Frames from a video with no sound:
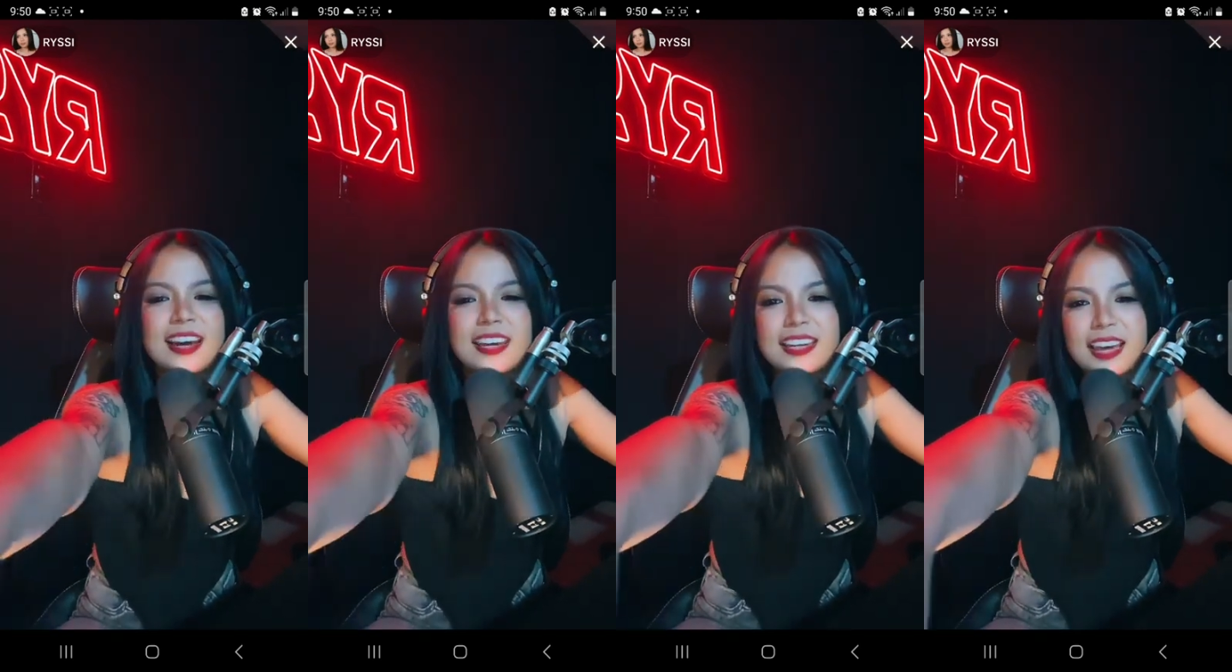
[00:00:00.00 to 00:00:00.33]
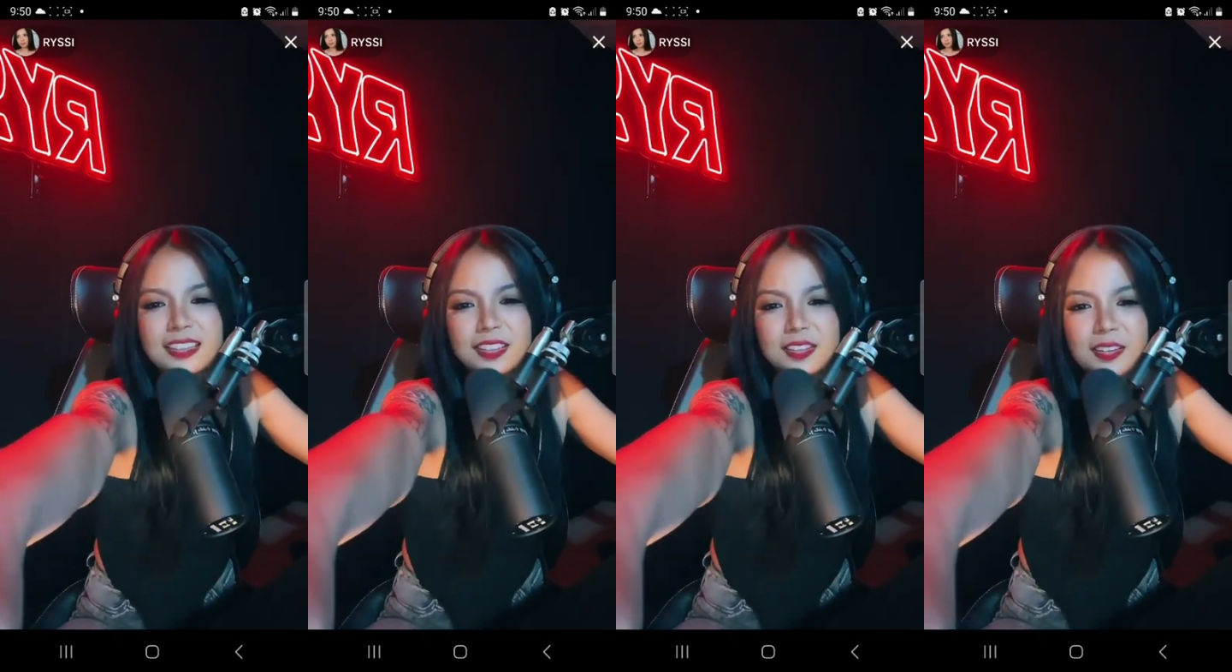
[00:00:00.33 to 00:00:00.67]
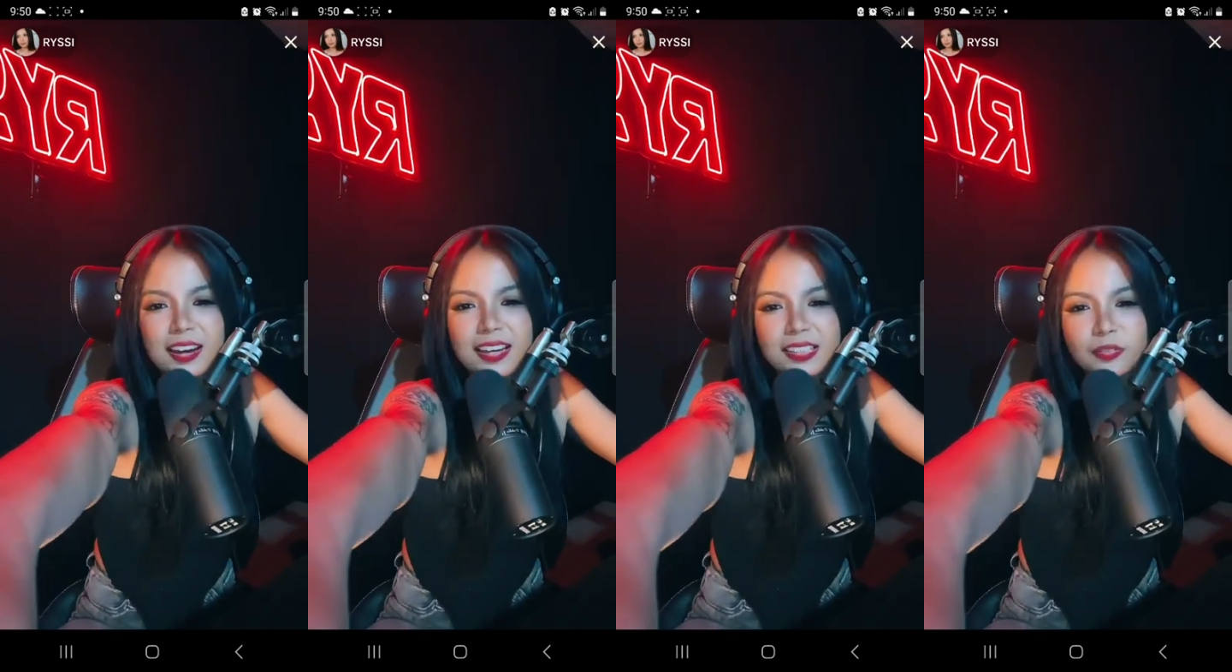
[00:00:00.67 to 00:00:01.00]
Kaya
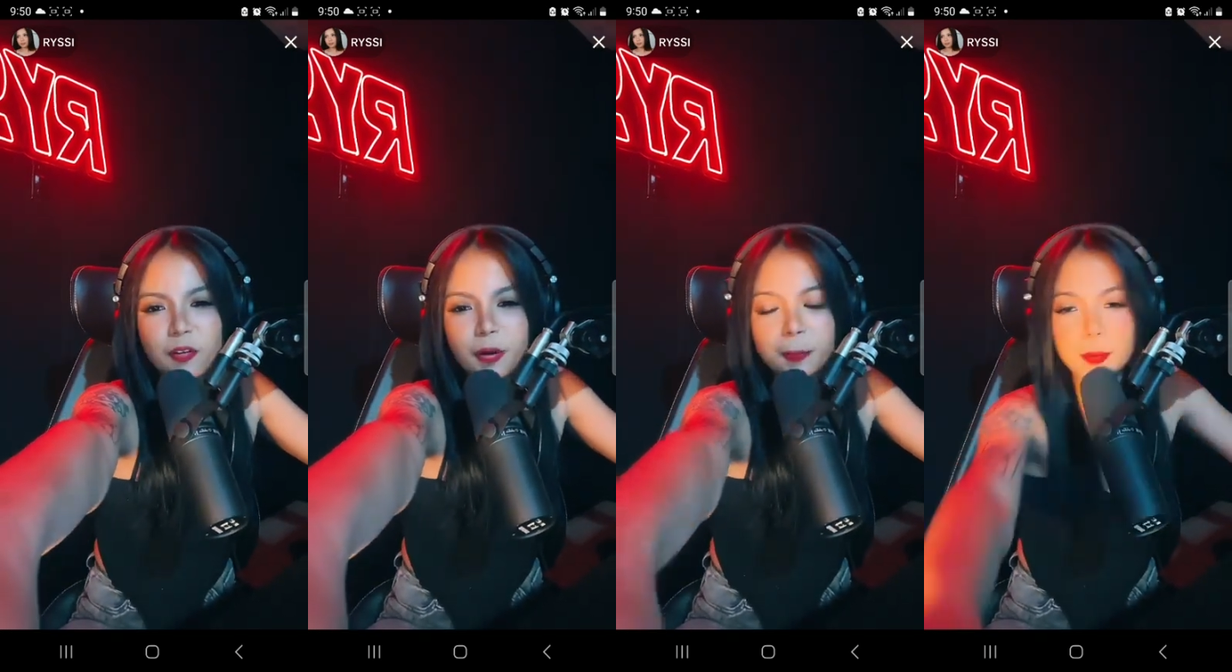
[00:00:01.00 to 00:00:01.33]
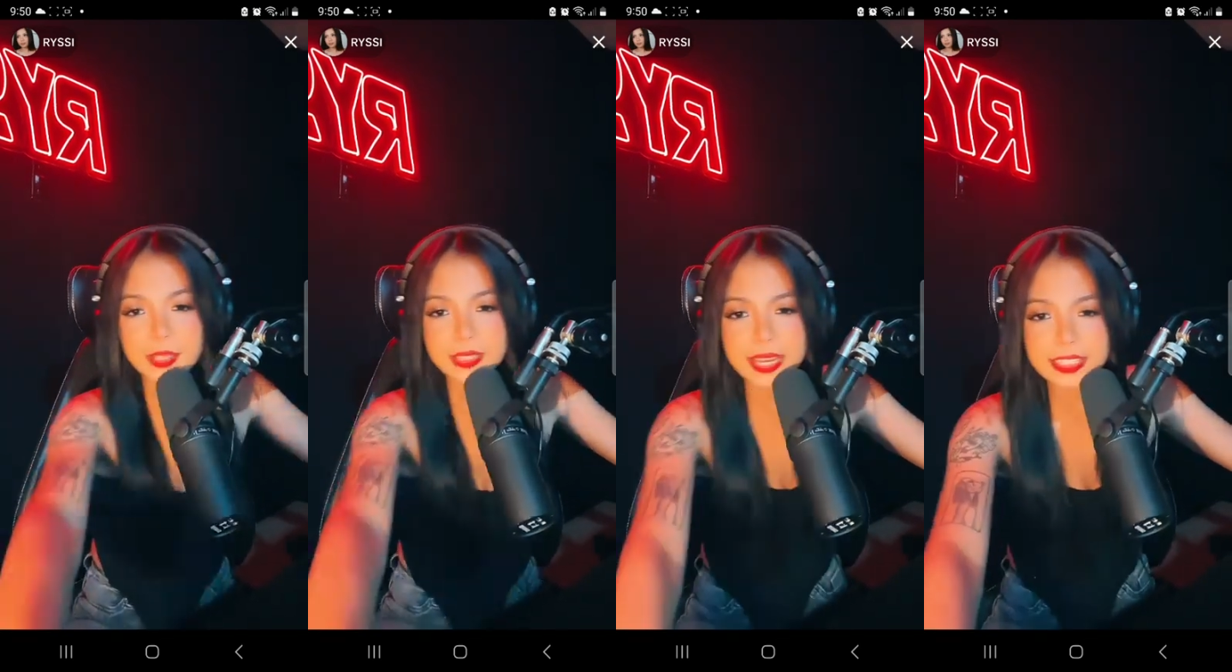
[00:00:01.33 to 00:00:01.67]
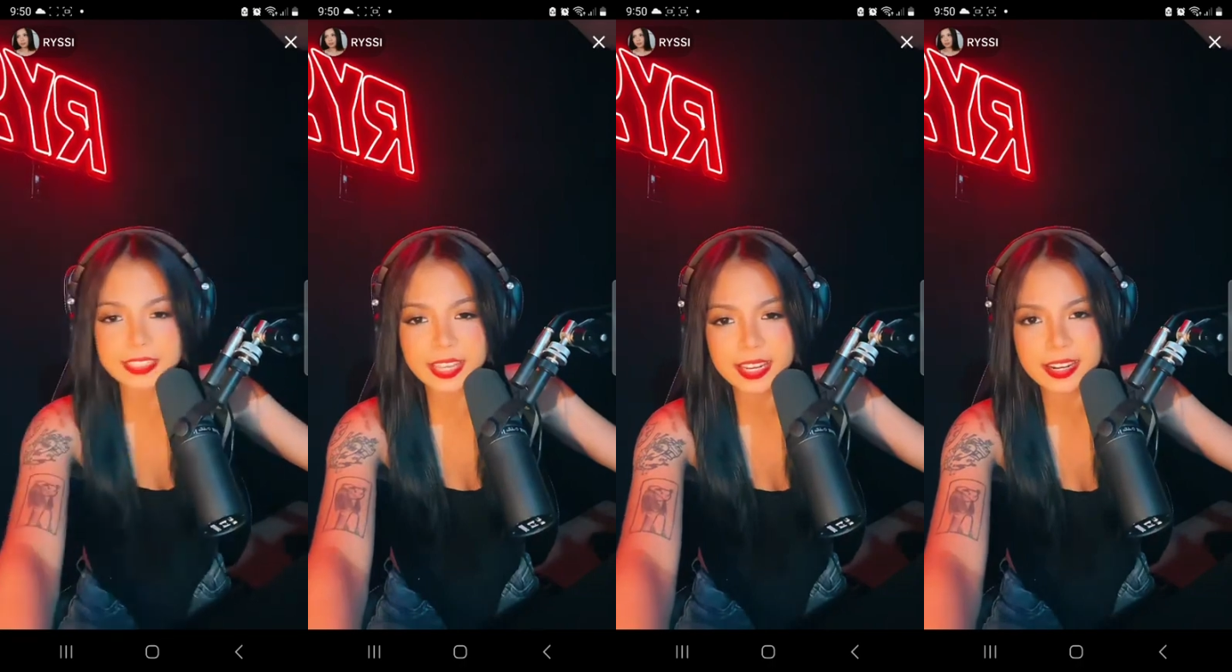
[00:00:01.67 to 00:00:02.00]
natin to guys,
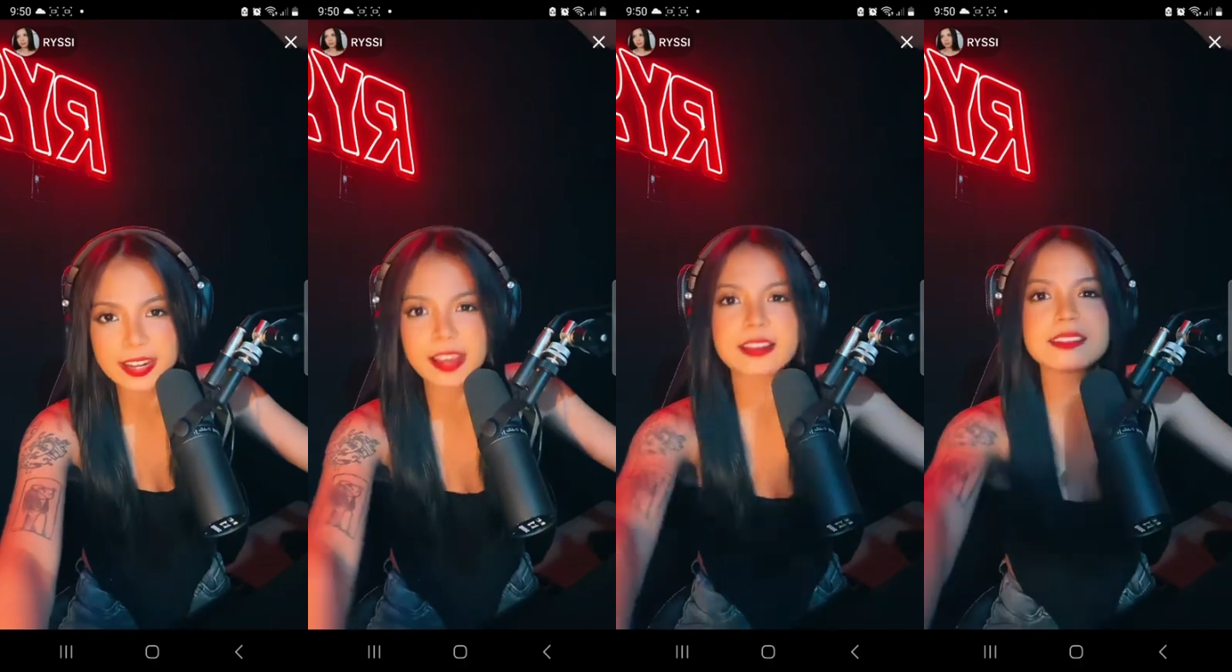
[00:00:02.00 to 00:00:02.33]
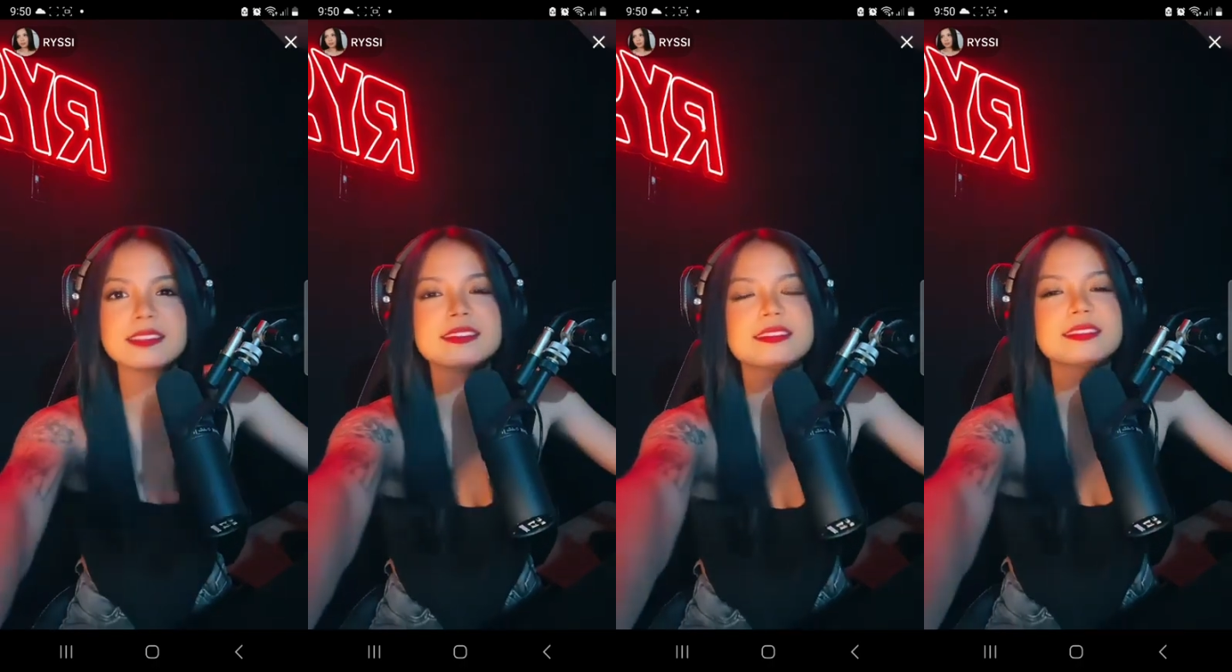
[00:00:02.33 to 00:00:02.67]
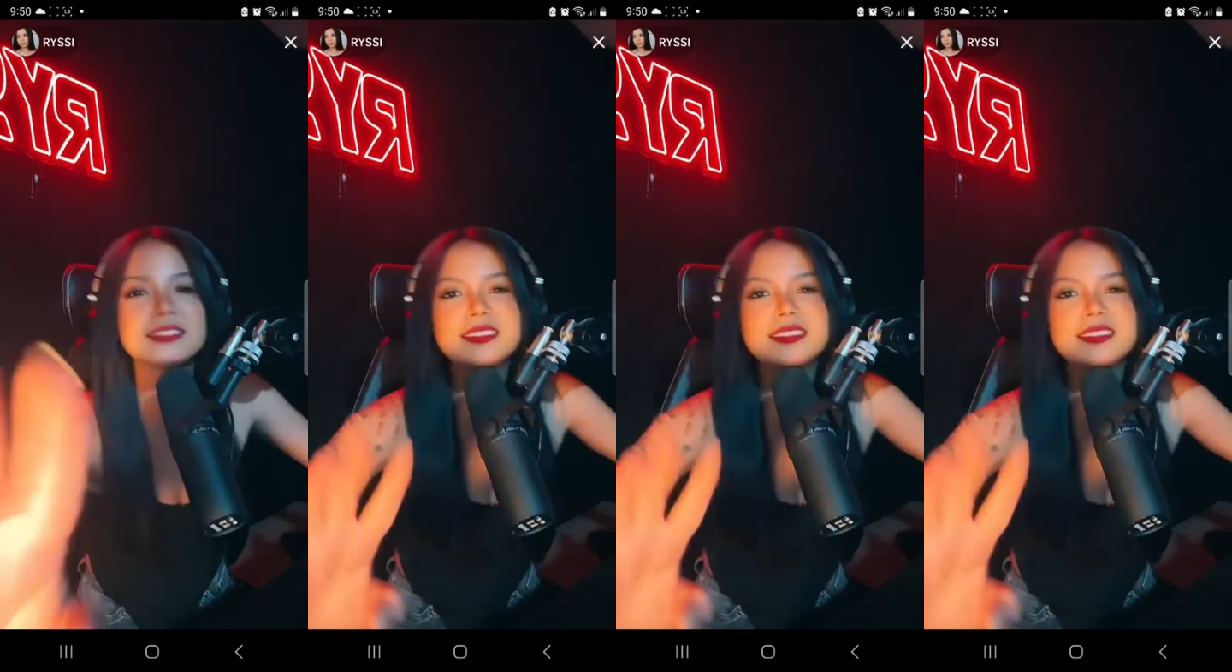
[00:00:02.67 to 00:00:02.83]
4.8k na lang.